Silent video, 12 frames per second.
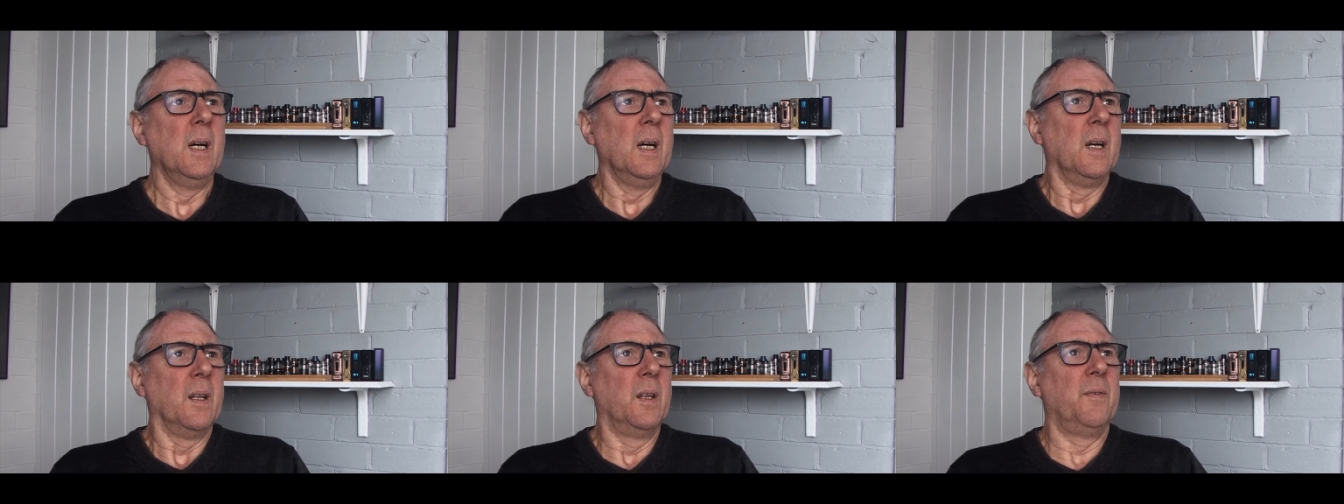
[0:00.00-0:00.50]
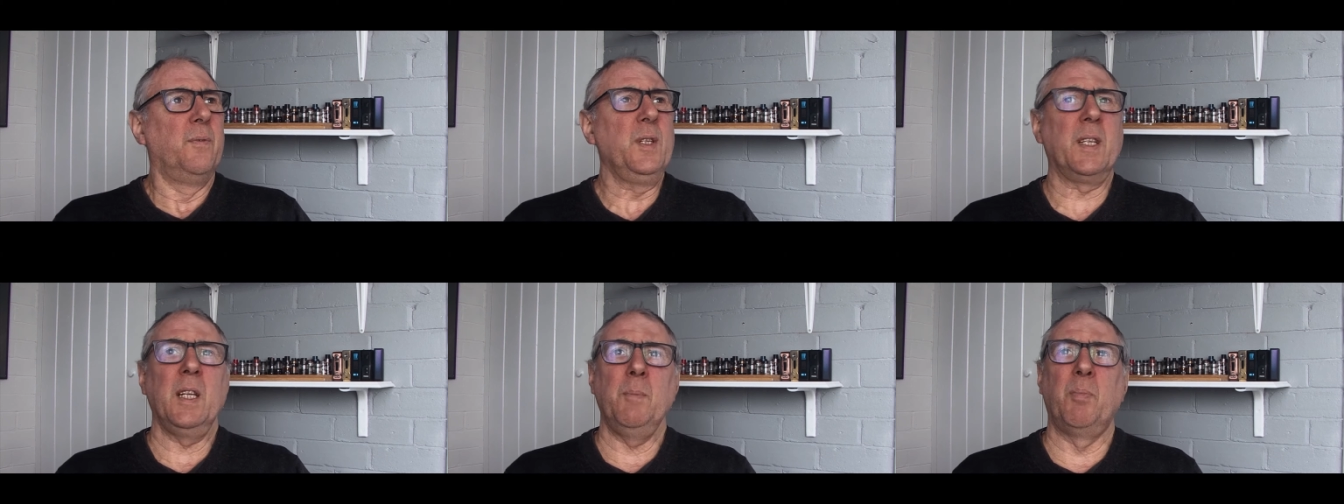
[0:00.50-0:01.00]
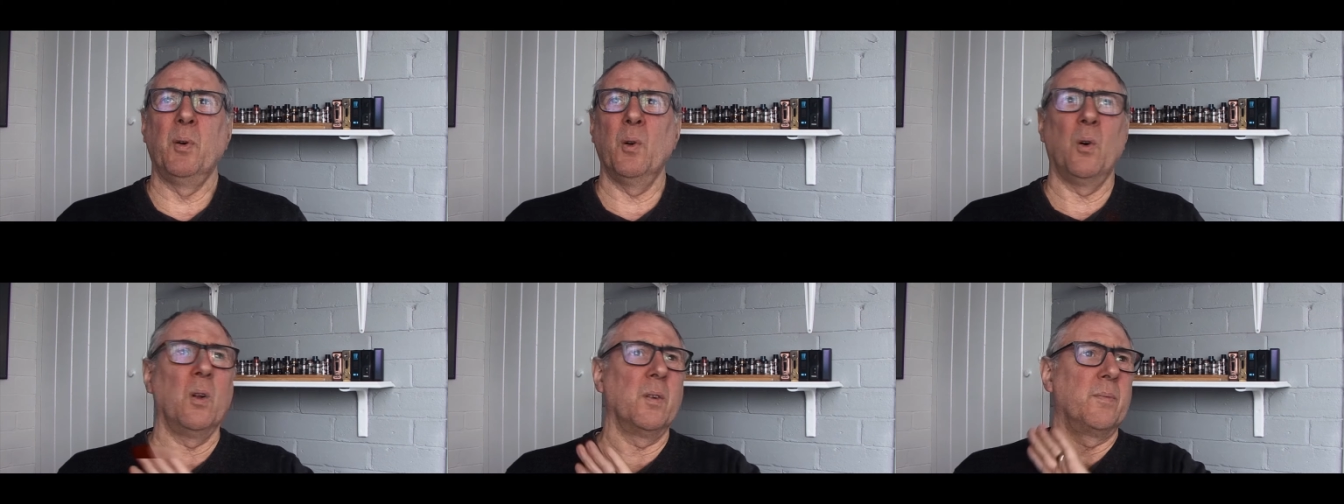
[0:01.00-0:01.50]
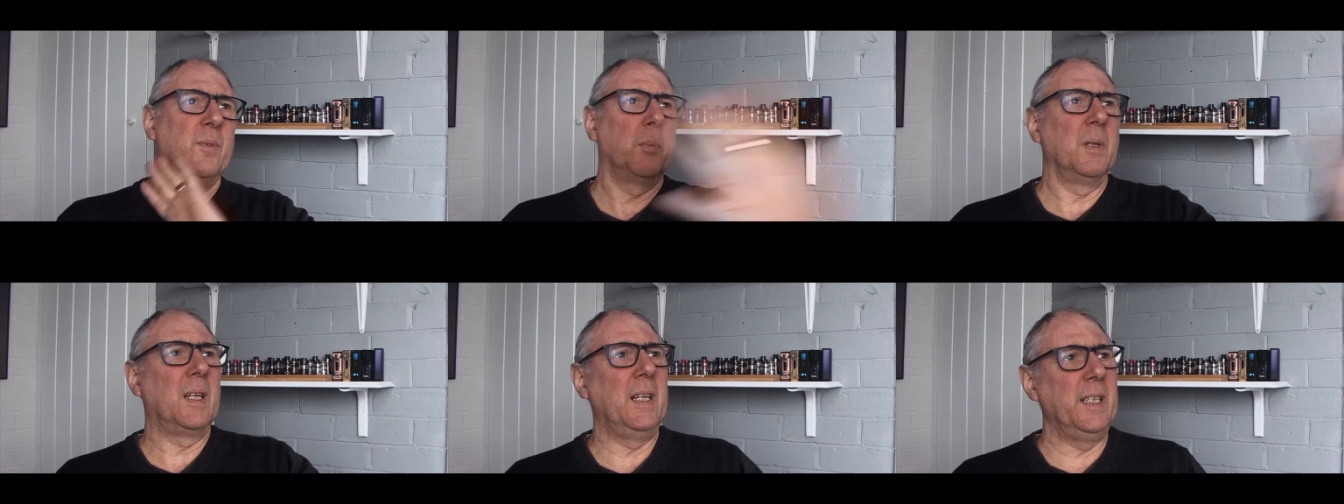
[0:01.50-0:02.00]
They've recently put all
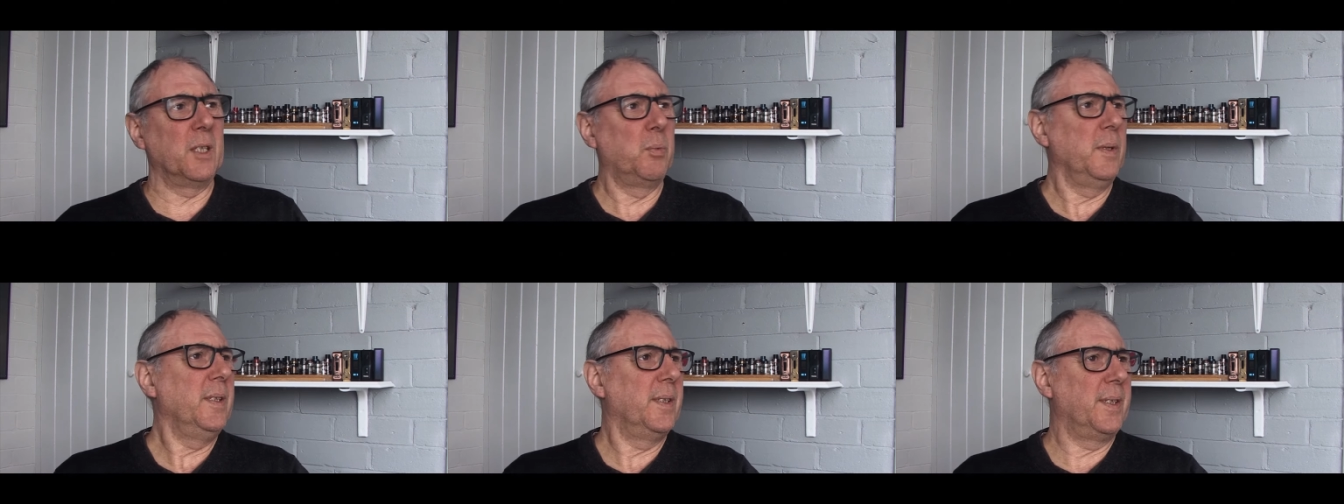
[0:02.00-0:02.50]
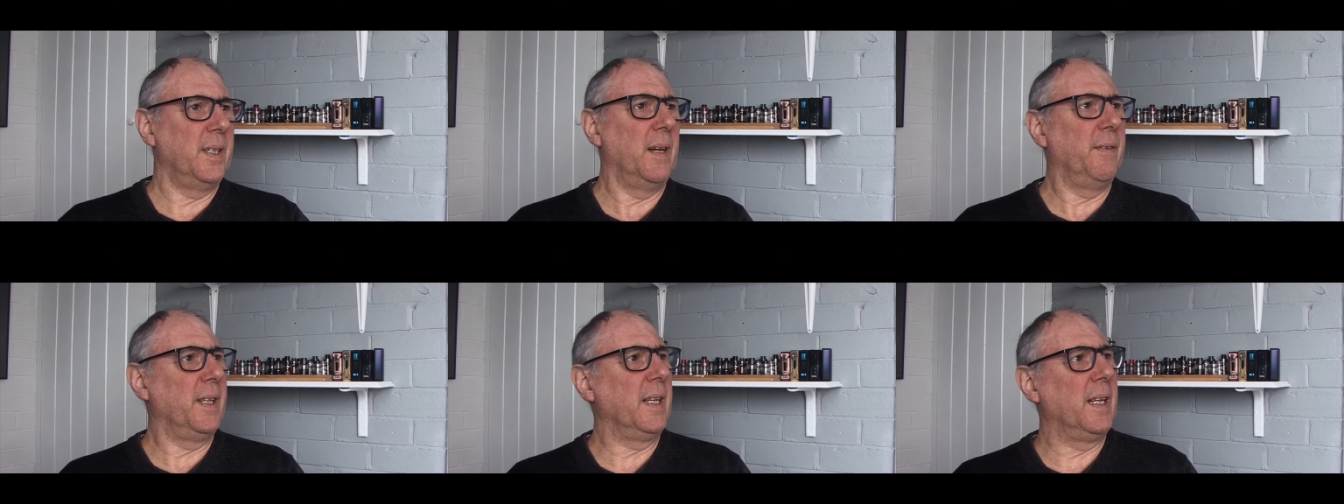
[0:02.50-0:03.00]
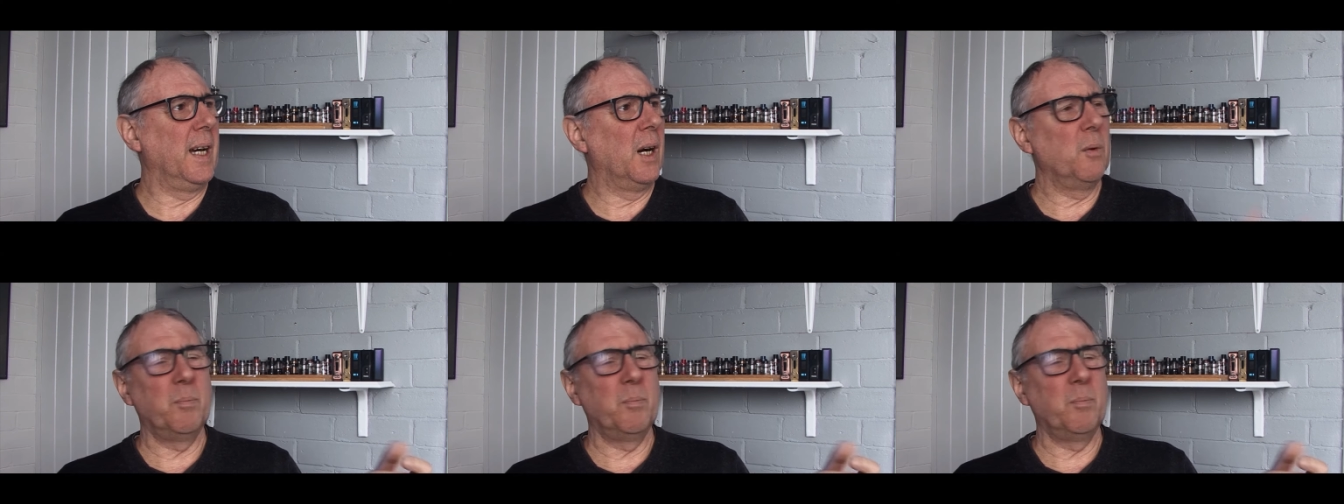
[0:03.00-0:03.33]
double glazed windows and everything now,